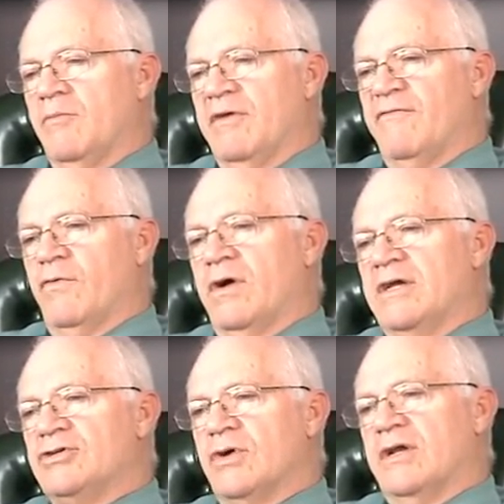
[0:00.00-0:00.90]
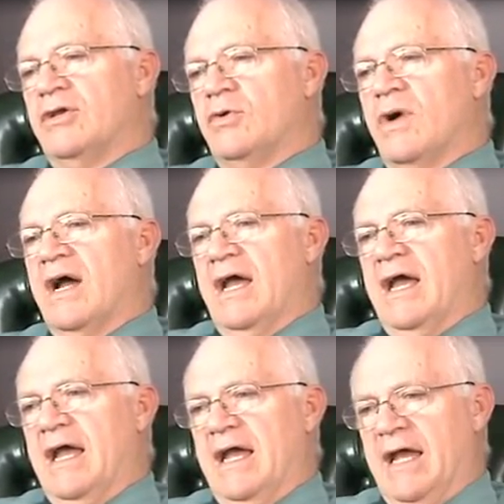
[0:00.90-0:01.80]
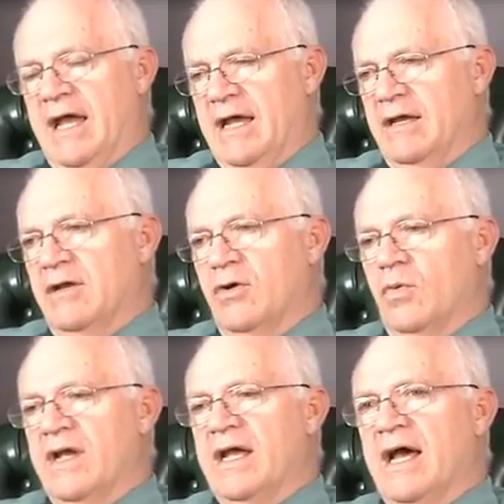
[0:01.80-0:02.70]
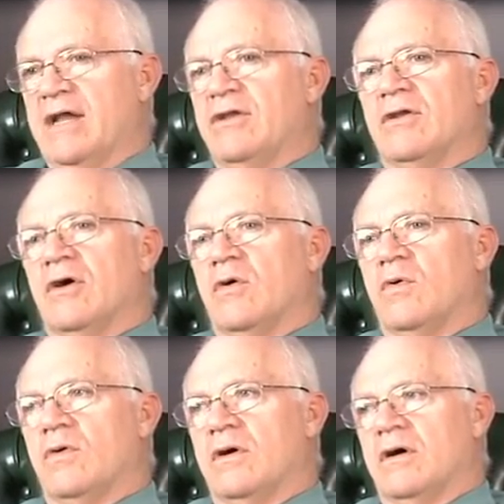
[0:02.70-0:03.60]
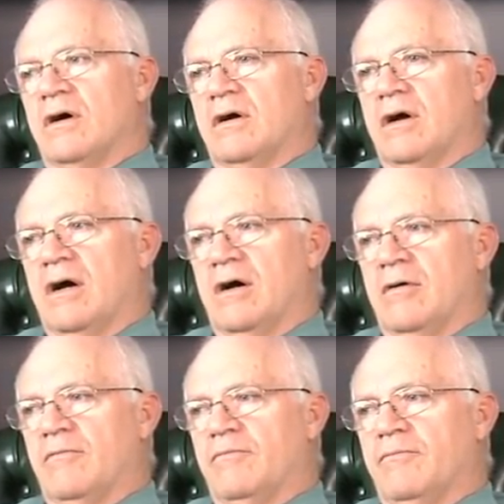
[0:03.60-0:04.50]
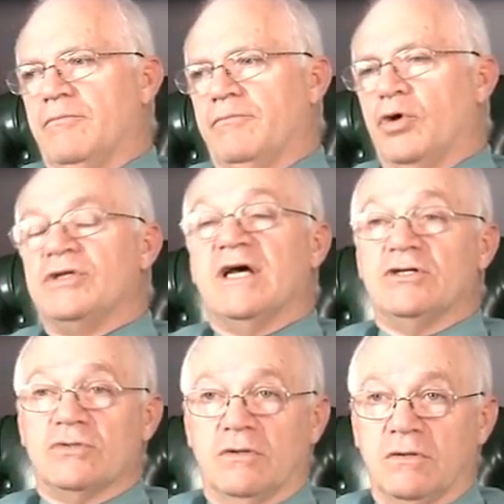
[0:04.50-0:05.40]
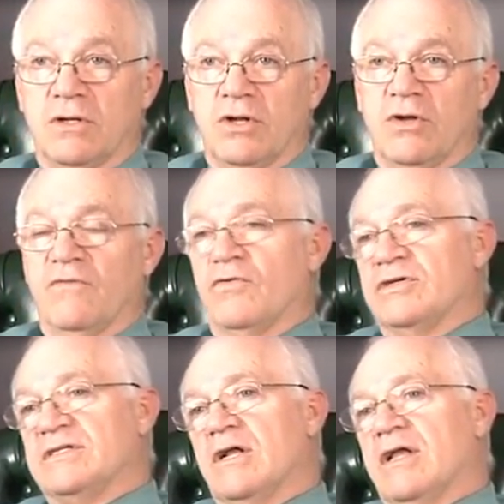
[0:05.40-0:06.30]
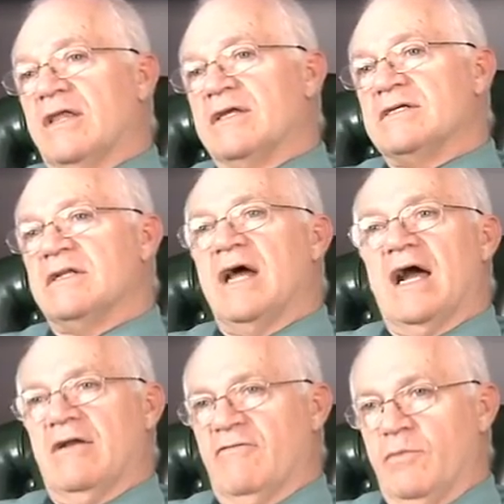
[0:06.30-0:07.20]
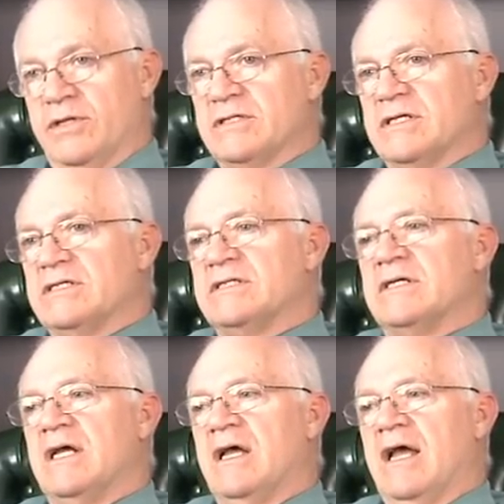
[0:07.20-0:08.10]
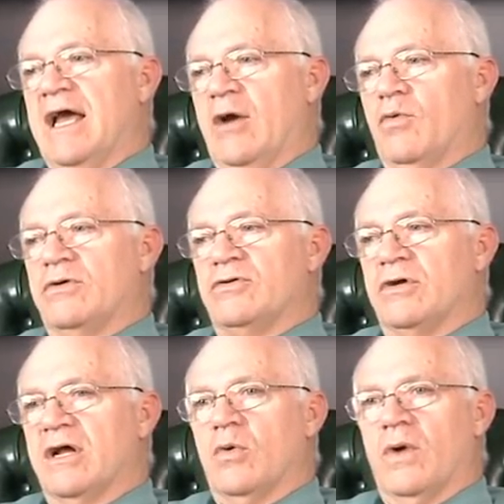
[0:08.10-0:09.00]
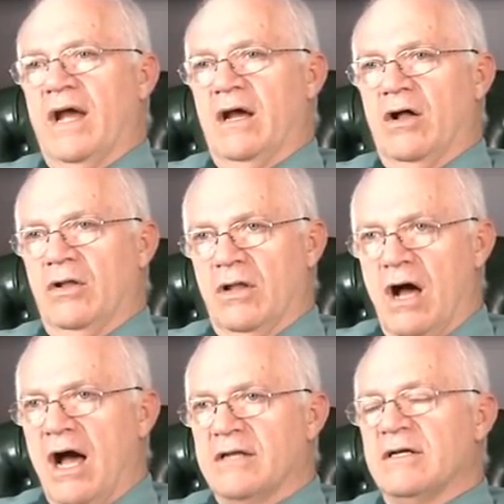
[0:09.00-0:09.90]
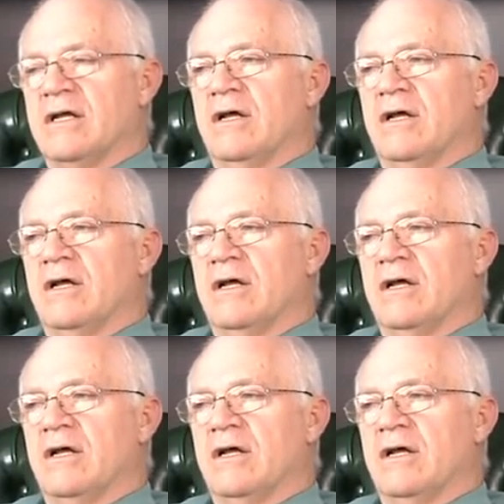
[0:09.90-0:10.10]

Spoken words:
Before I joined UIAA, we had no potential for selling this line of business, and we're turning away a lot.